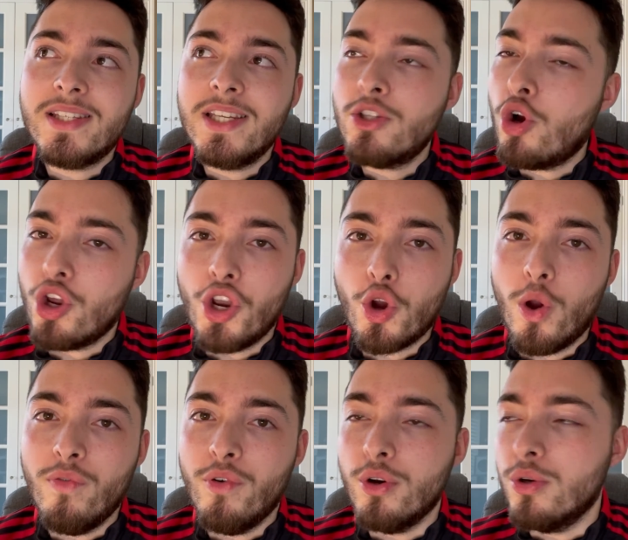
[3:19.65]
He's not going to go
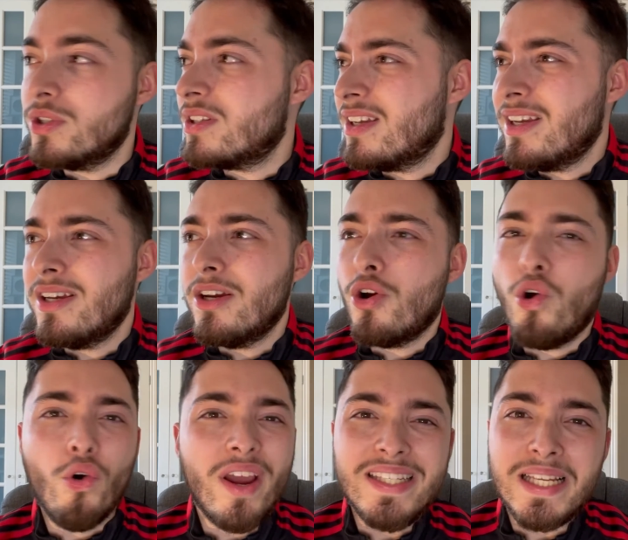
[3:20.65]
for those
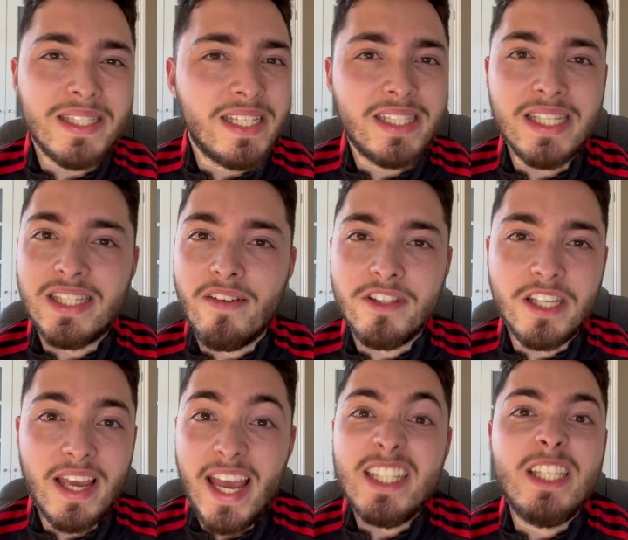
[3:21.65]
crazy 60, 70,
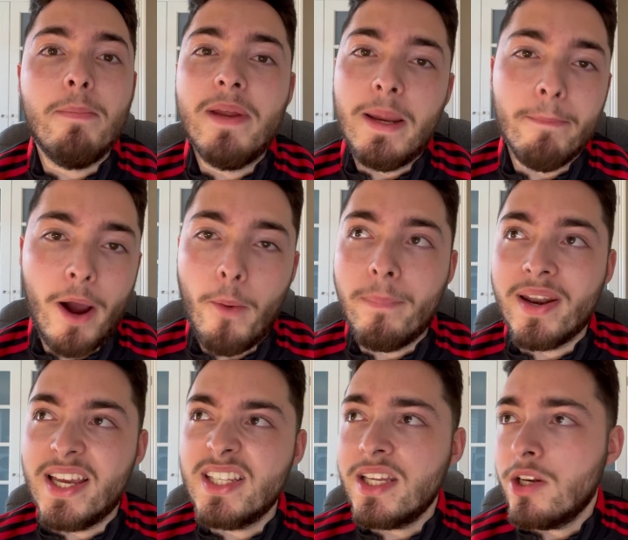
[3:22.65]
80 million pound
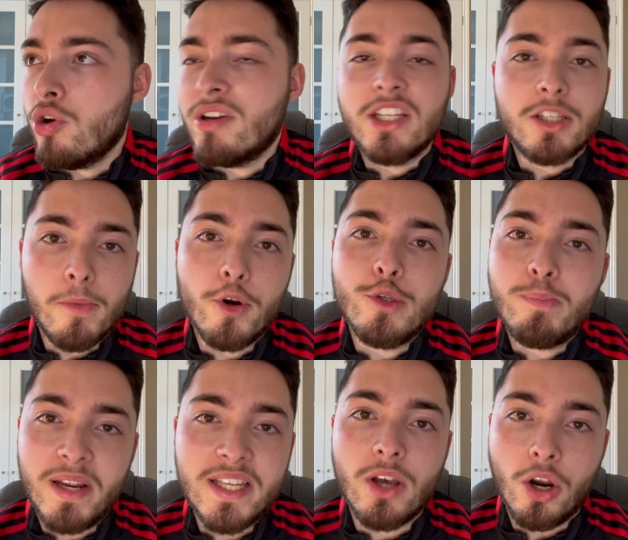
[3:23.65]
players, and not that some of those
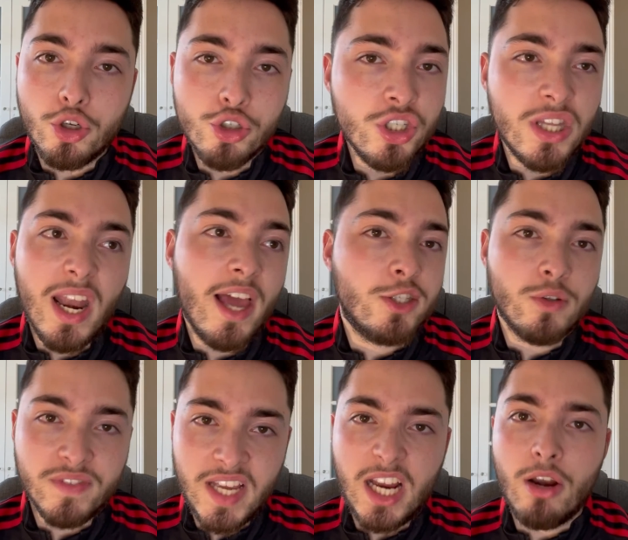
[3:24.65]
players aren't good, the likes of
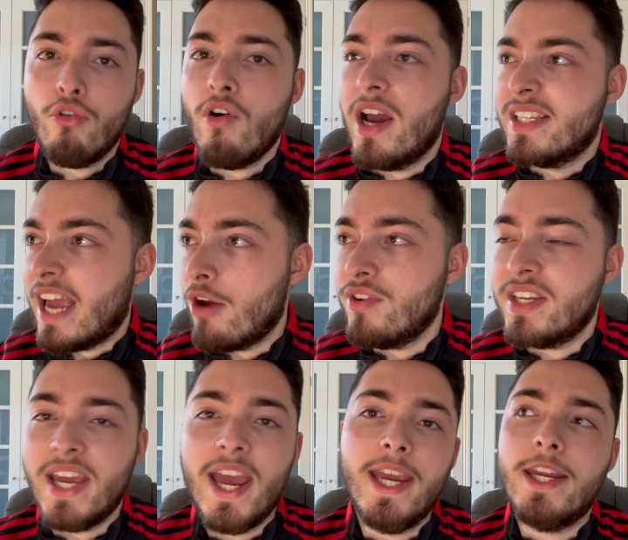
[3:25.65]
Declan Rice, Harry
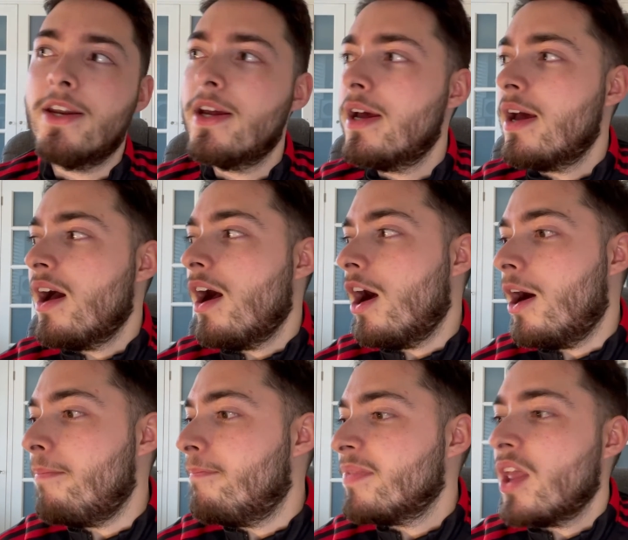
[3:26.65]
Kane,
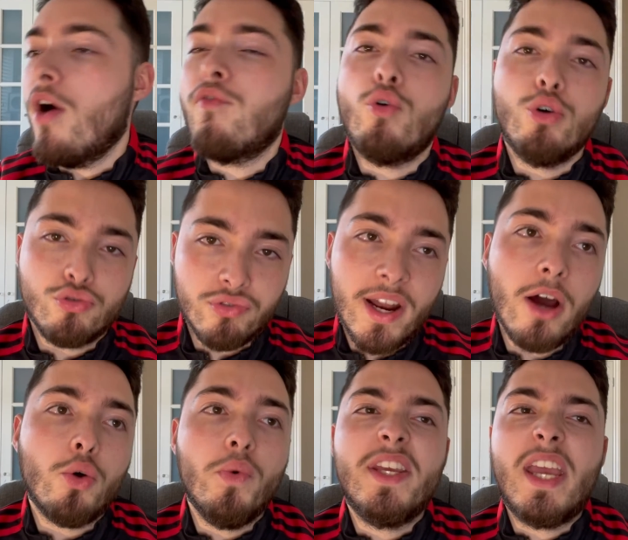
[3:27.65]
of course
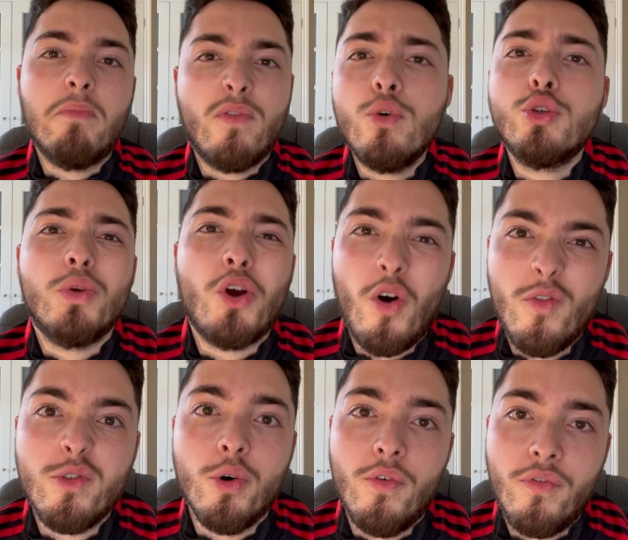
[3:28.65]
Ronaldo when he came, of course we got him
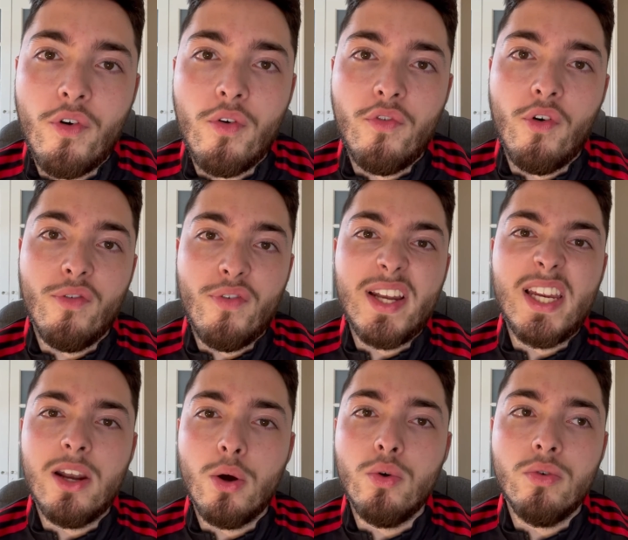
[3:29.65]
for a fairly
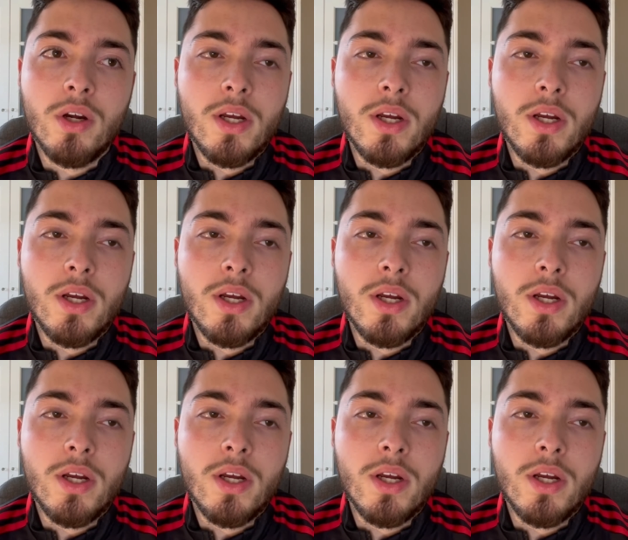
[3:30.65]
low